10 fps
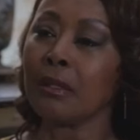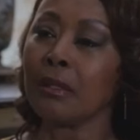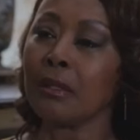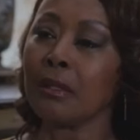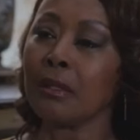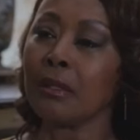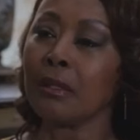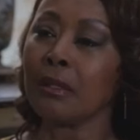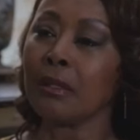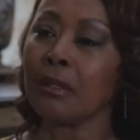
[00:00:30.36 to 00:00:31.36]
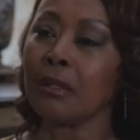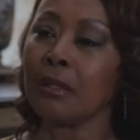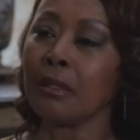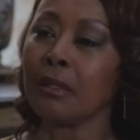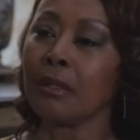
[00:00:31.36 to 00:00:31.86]

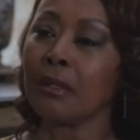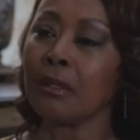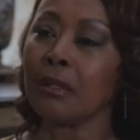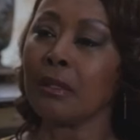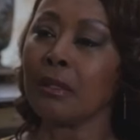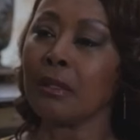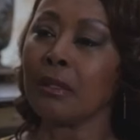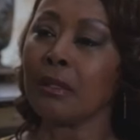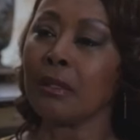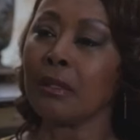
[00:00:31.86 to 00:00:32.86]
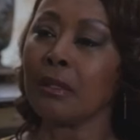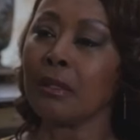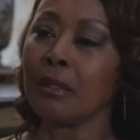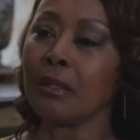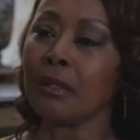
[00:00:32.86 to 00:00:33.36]

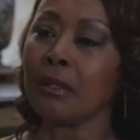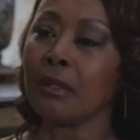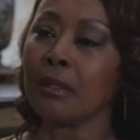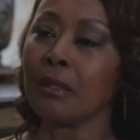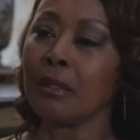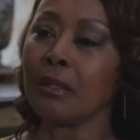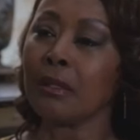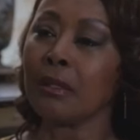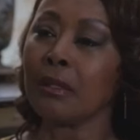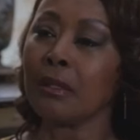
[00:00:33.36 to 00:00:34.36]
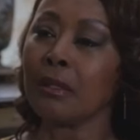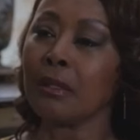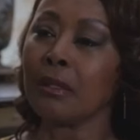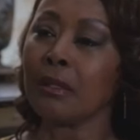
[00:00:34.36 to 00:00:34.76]
The face doesn't move, so there is nothing to read.